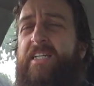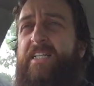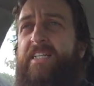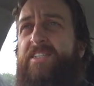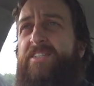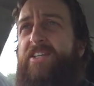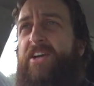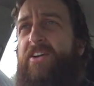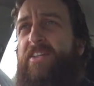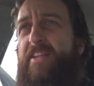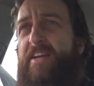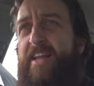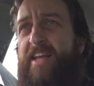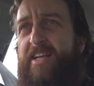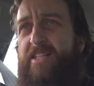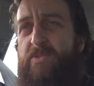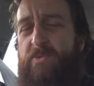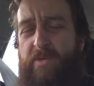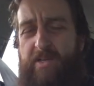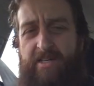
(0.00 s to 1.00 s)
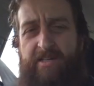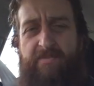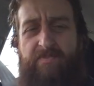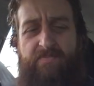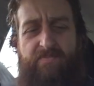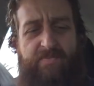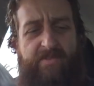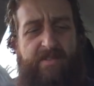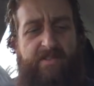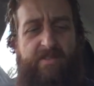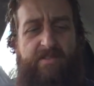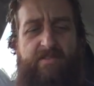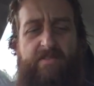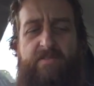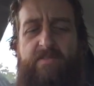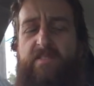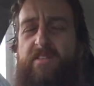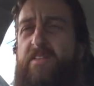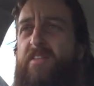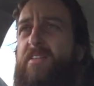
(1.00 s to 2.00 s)
let's go to the next one. I
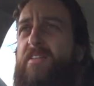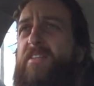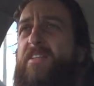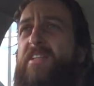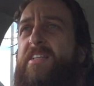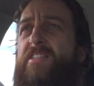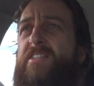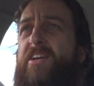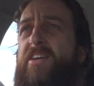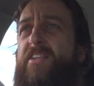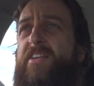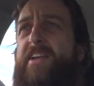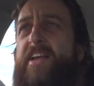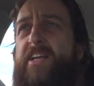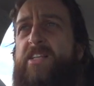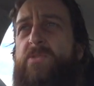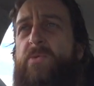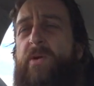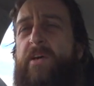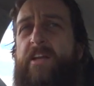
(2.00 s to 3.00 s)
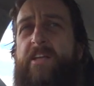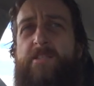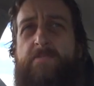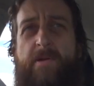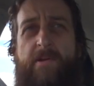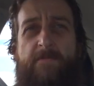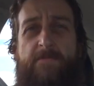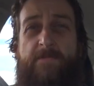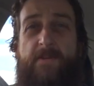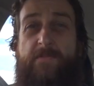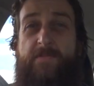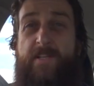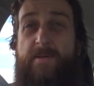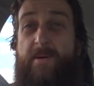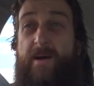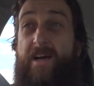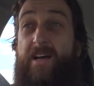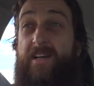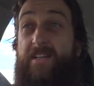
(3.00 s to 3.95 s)
spent $50.